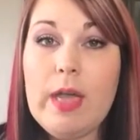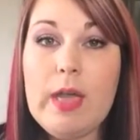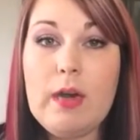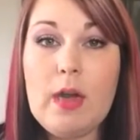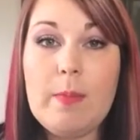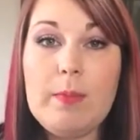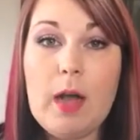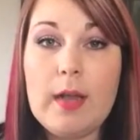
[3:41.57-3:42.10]

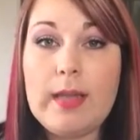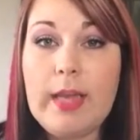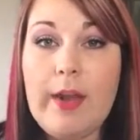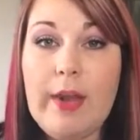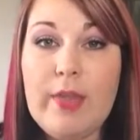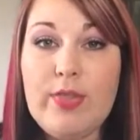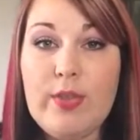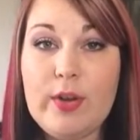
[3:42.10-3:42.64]
and I'm not
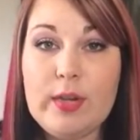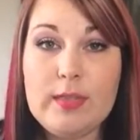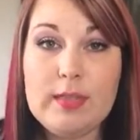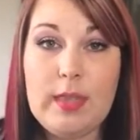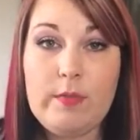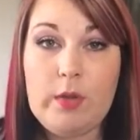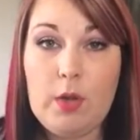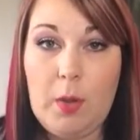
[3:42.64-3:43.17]
carrying
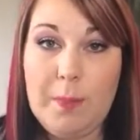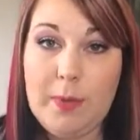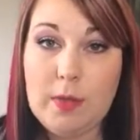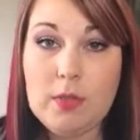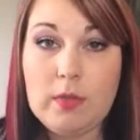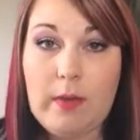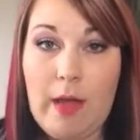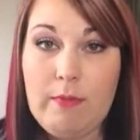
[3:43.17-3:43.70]
37
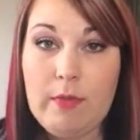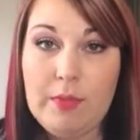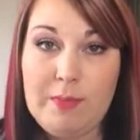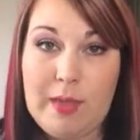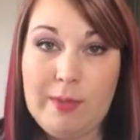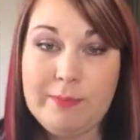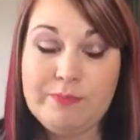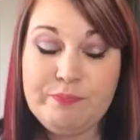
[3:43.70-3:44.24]
notebooks around with
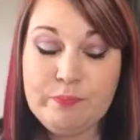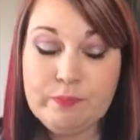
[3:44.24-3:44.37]
me.